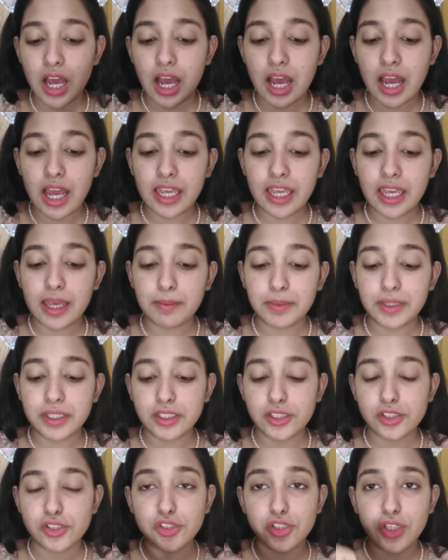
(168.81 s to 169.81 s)
I am
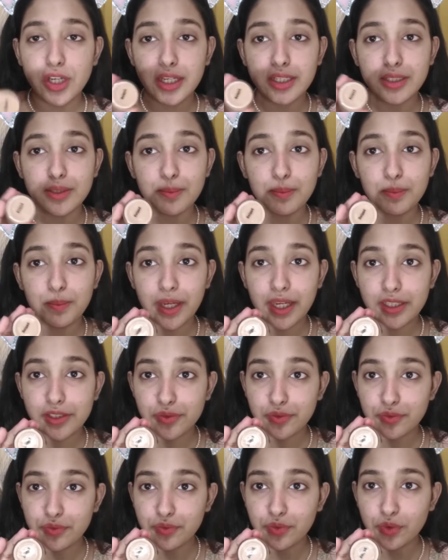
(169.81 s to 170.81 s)
in the shade
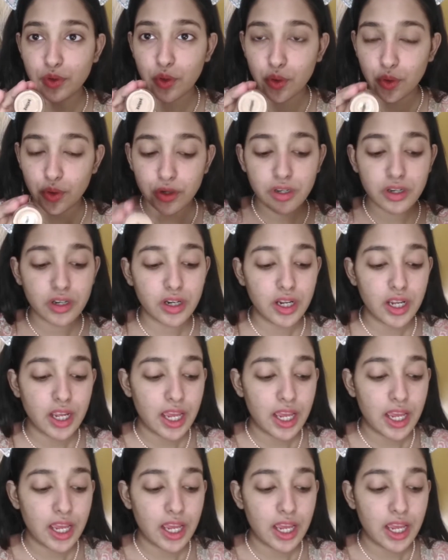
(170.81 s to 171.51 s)
beige 4.